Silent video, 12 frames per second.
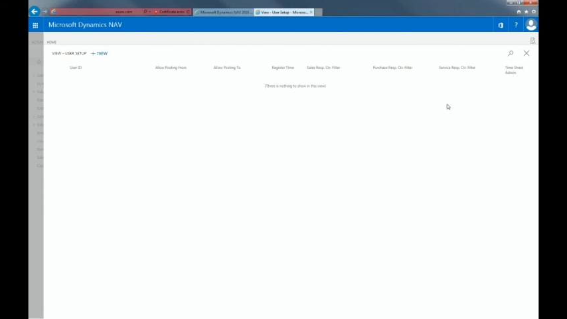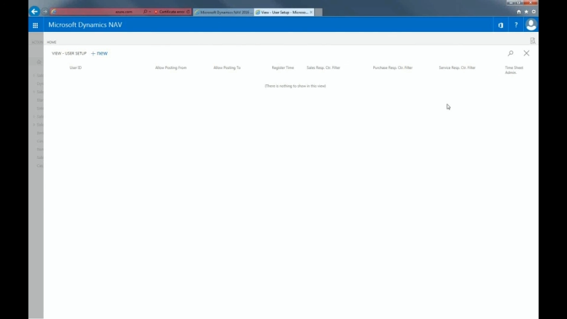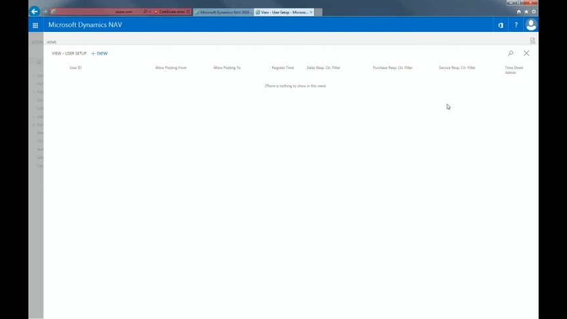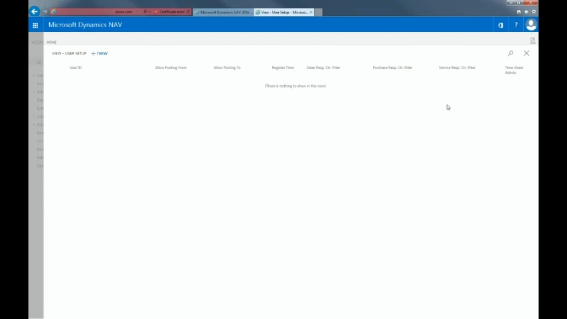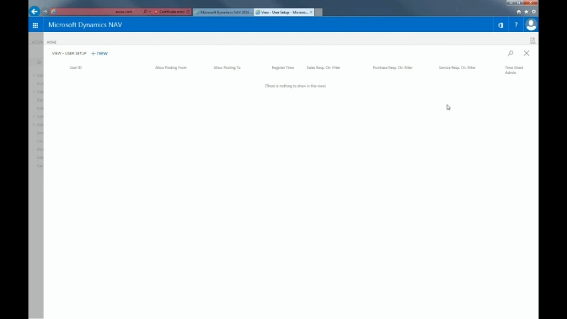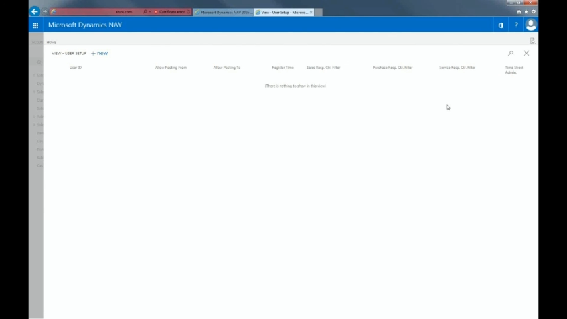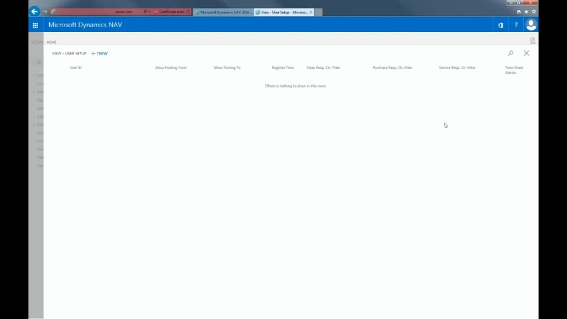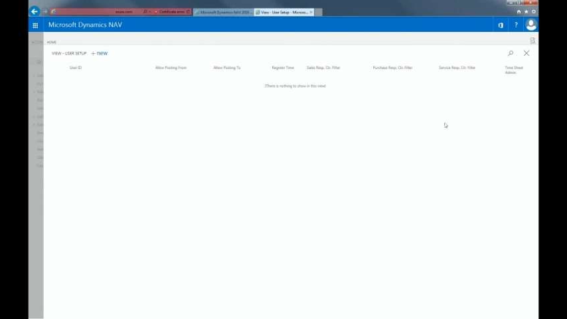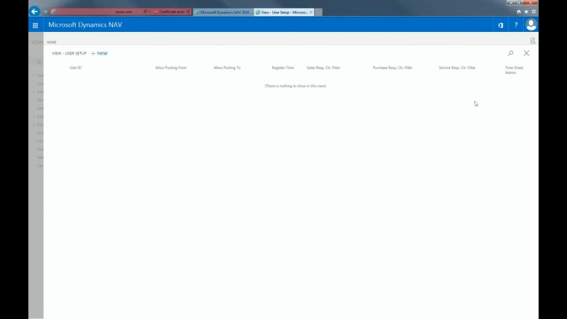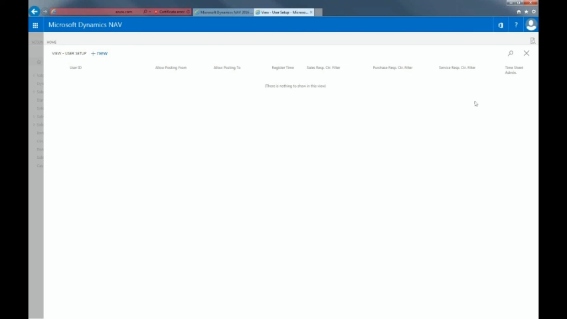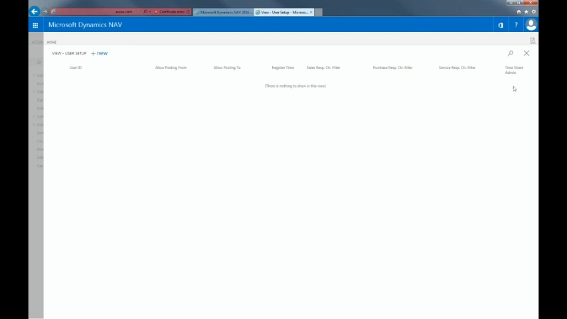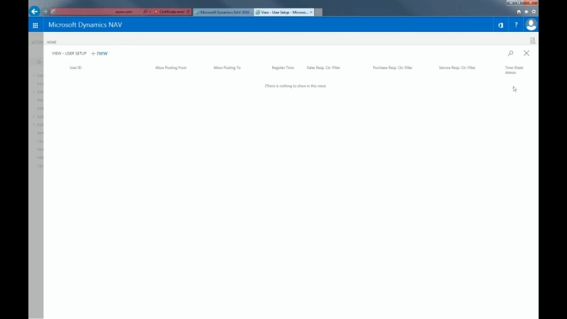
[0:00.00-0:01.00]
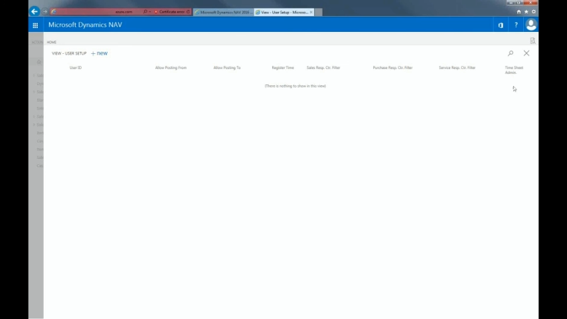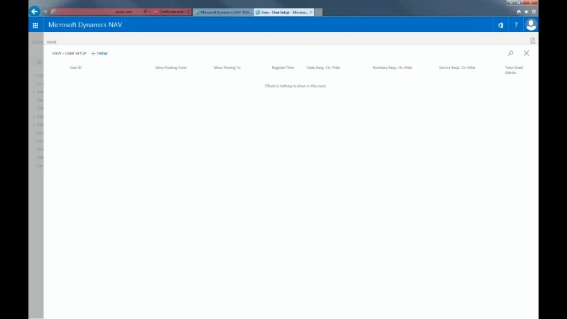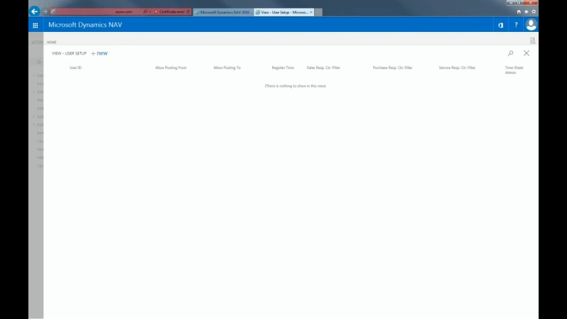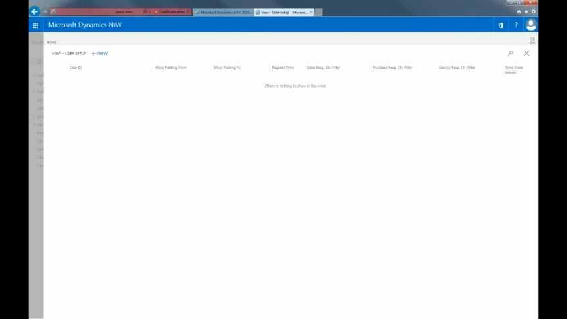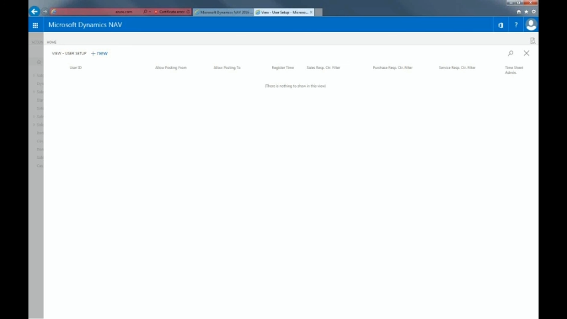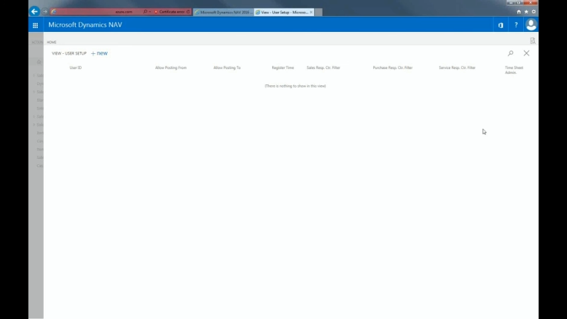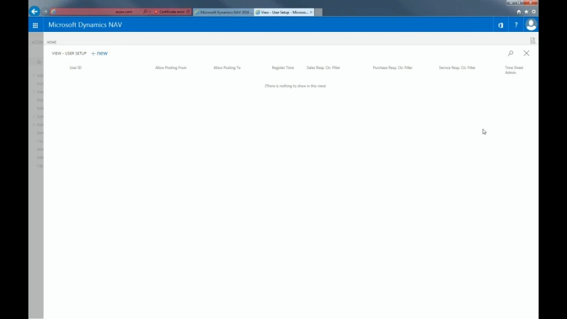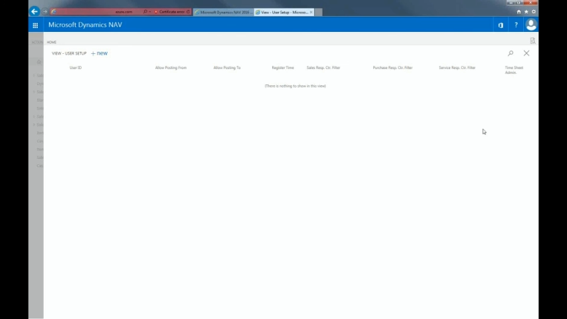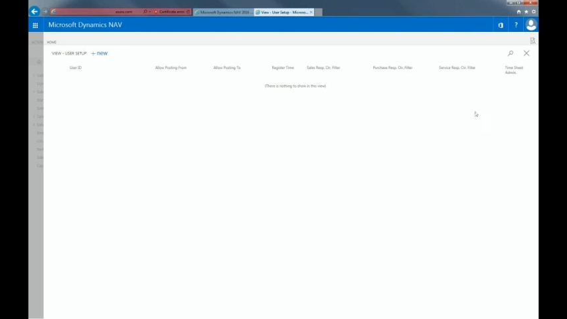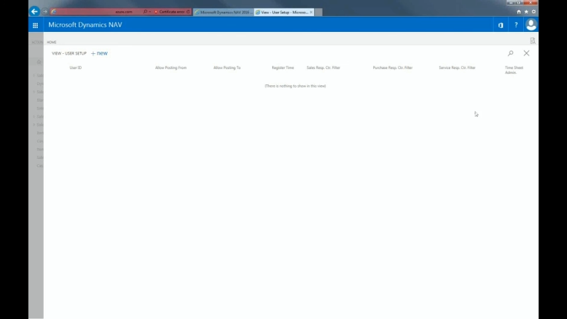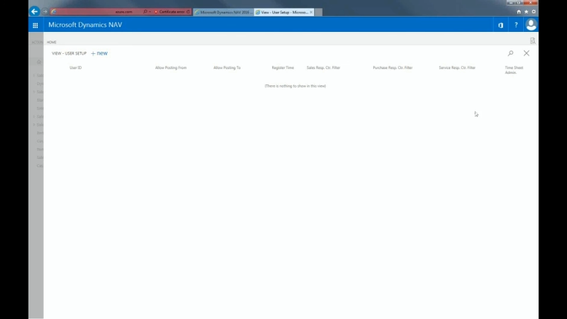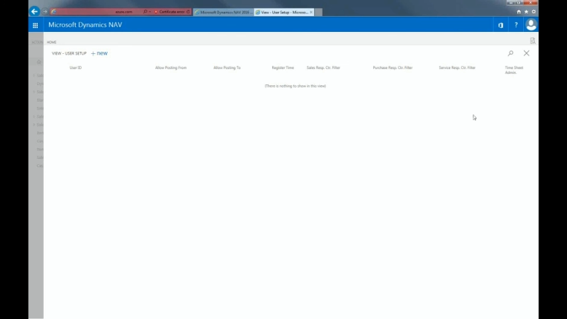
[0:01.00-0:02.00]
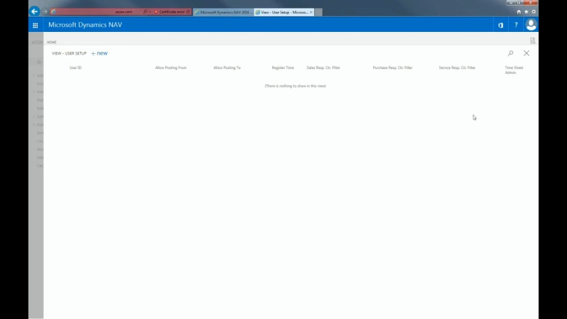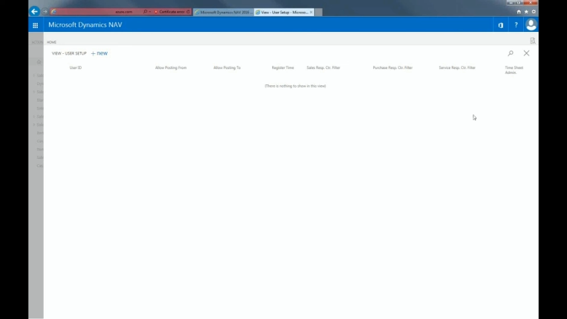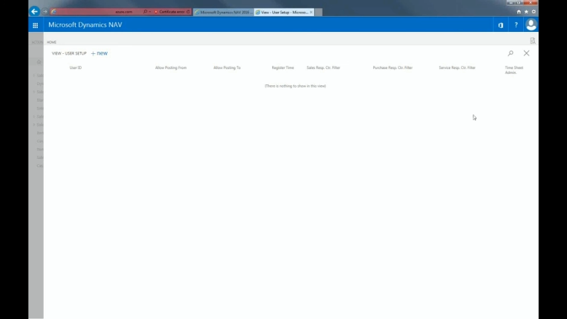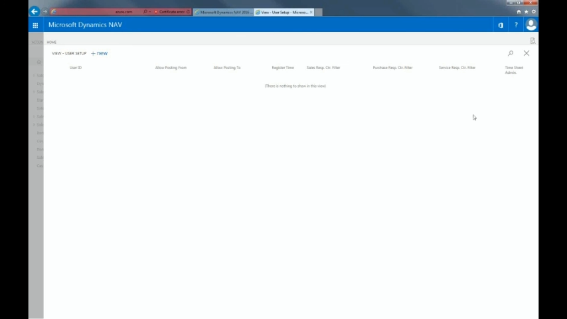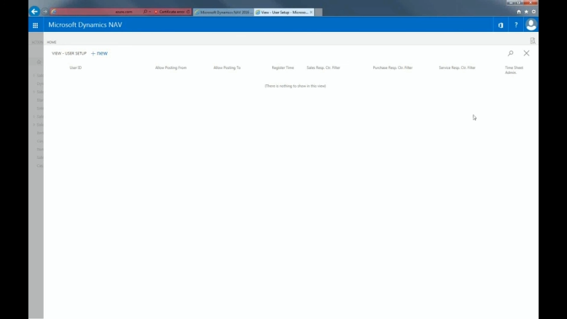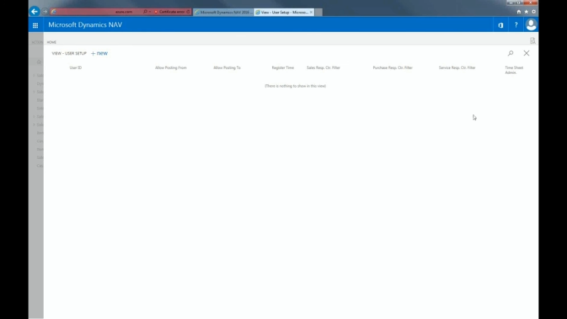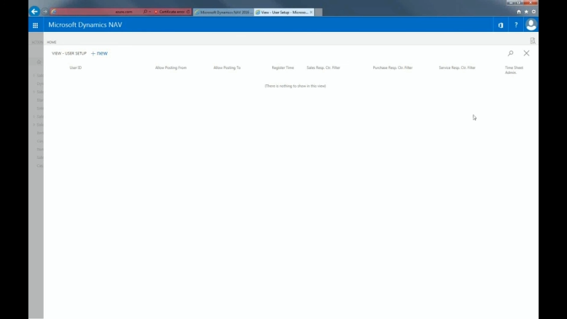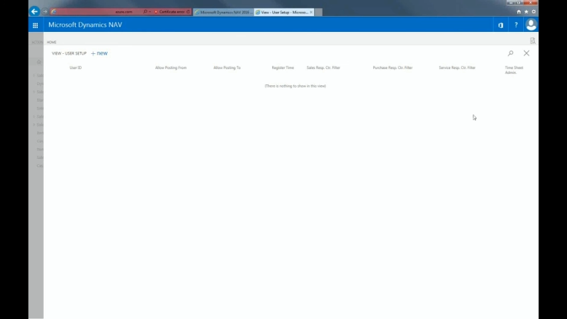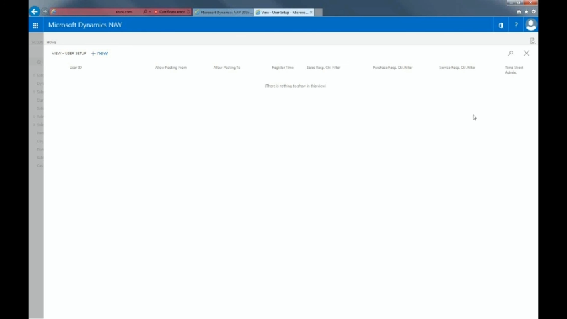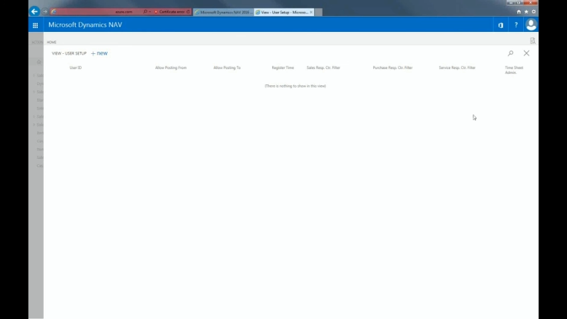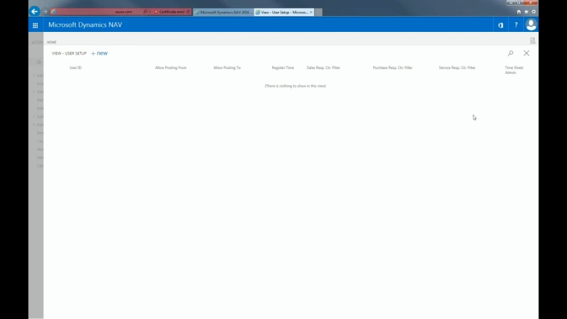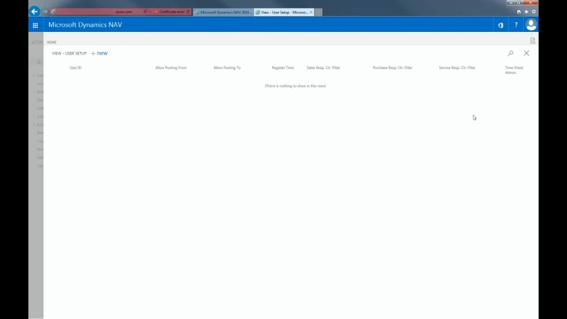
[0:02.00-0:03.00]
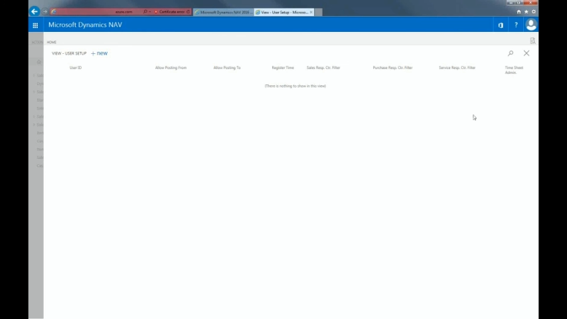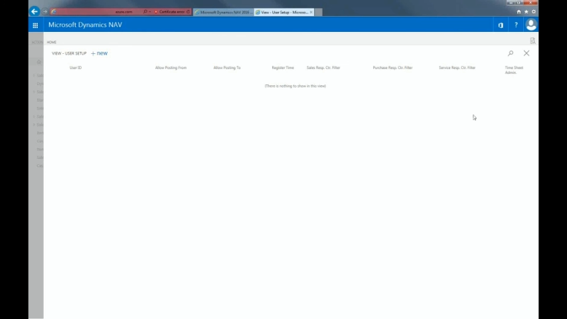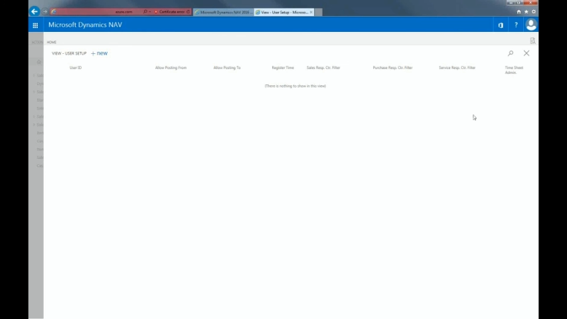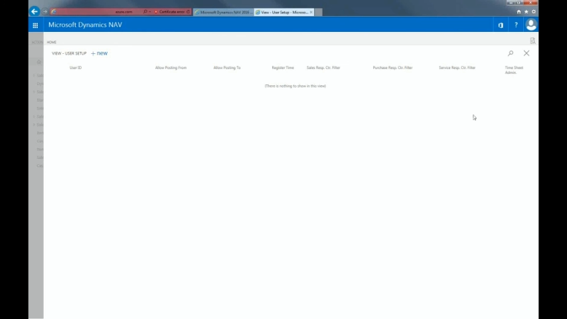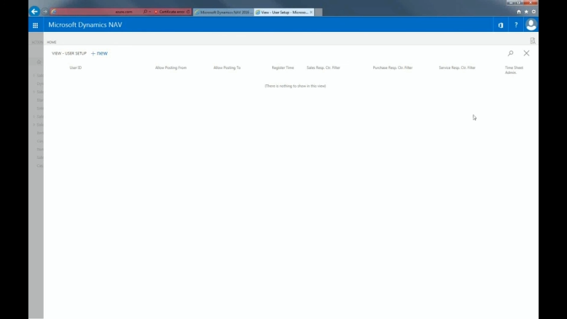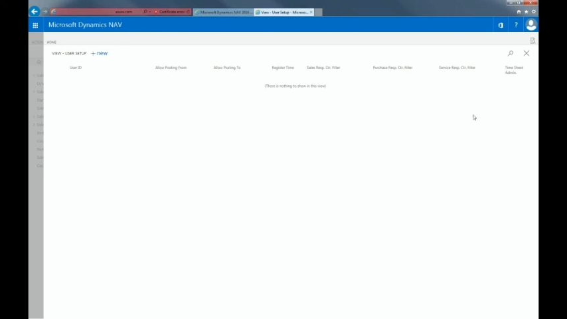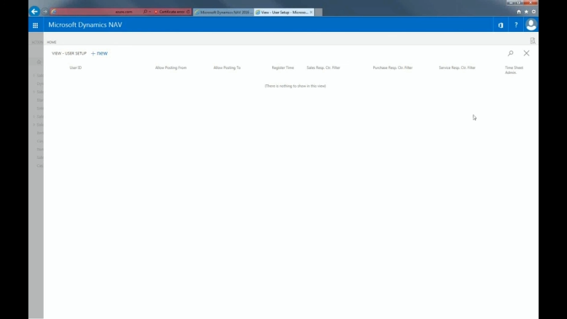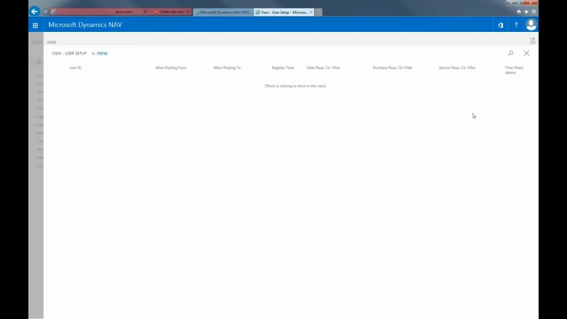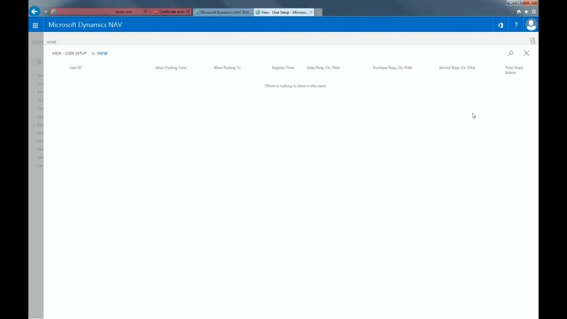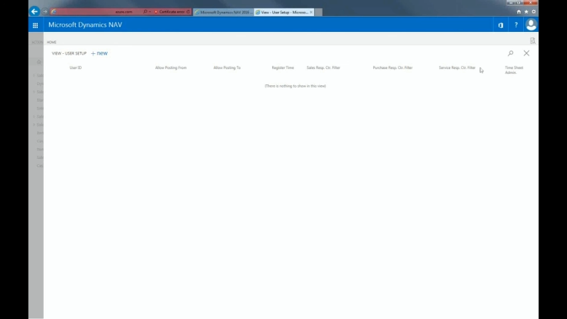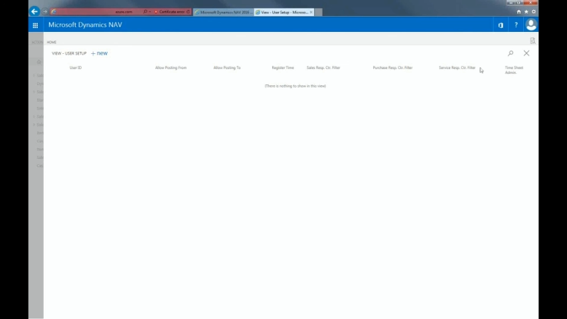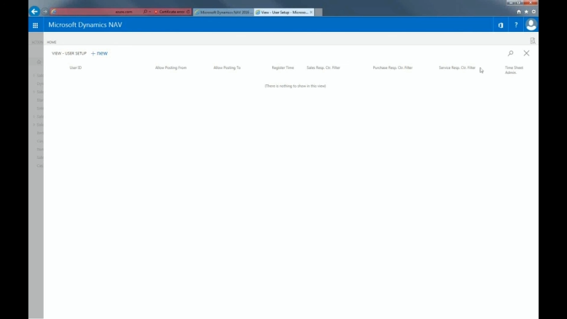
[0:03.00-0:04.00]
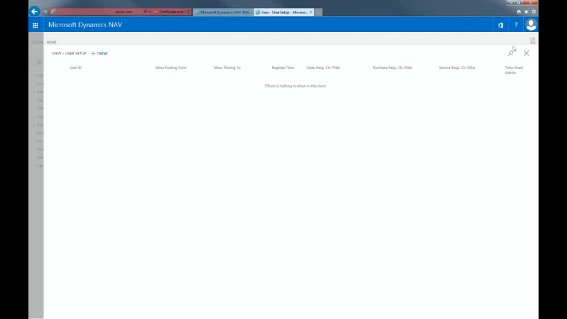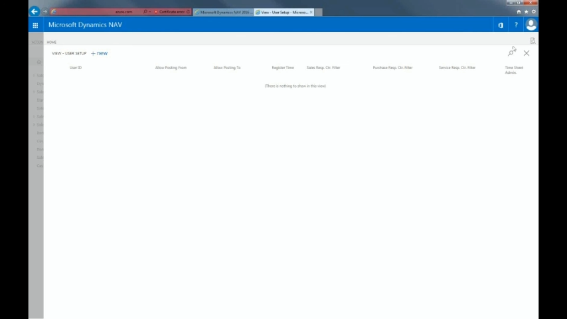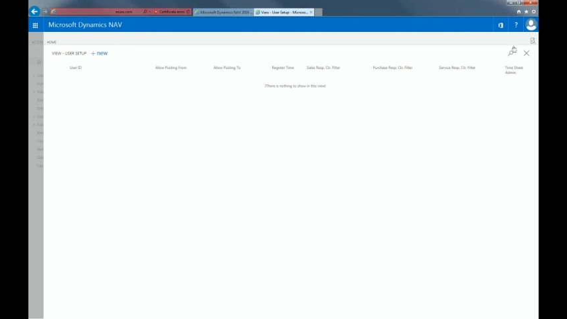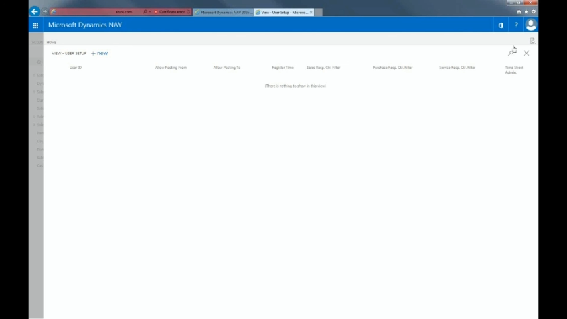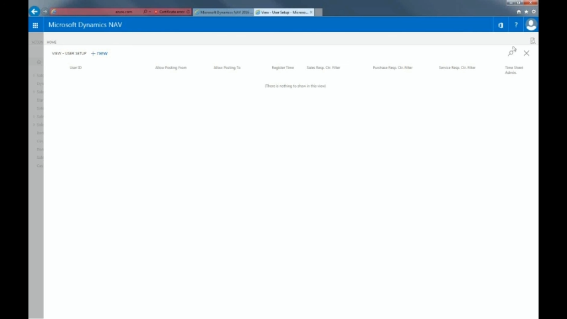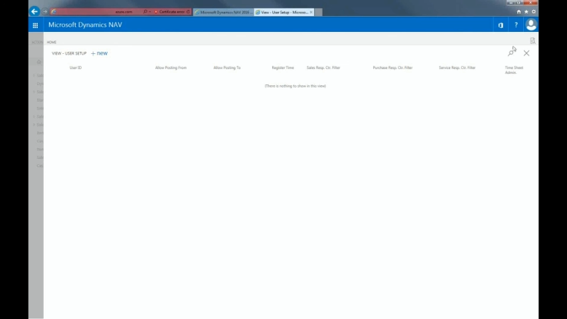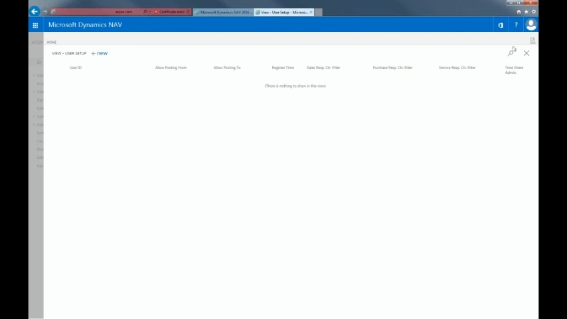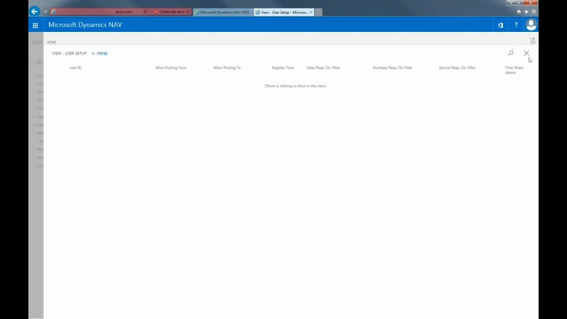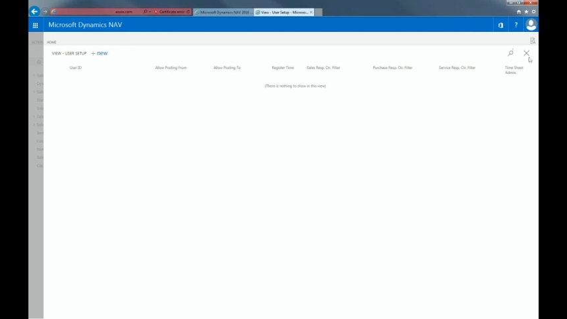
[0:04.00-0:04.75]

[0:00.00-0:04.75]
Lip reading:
[unreadable: no face in view]